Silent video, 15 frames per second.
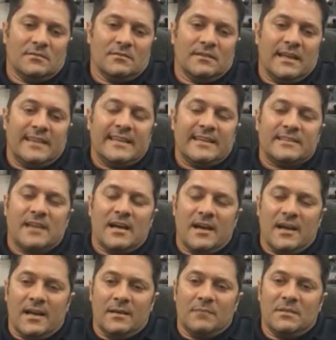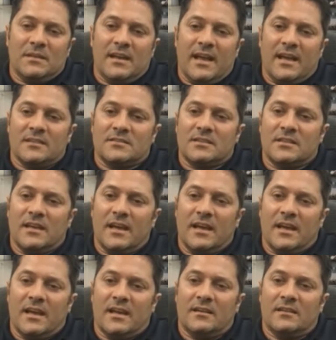at that time, Ganassi
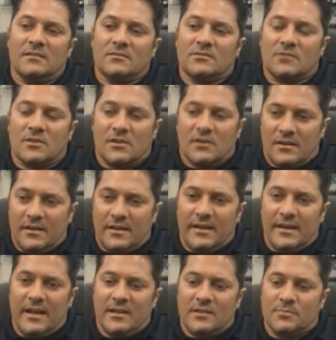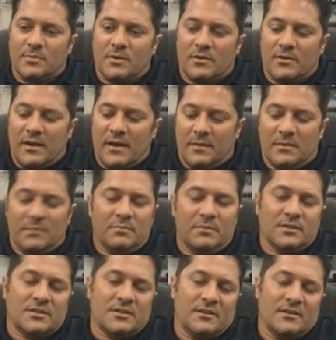had started an in-house program, a
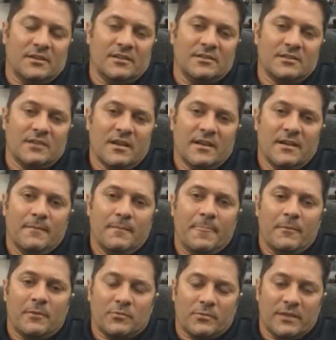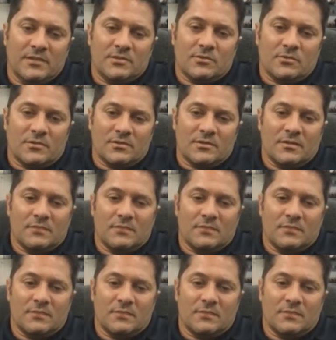Busch Series with Reed Sorensen,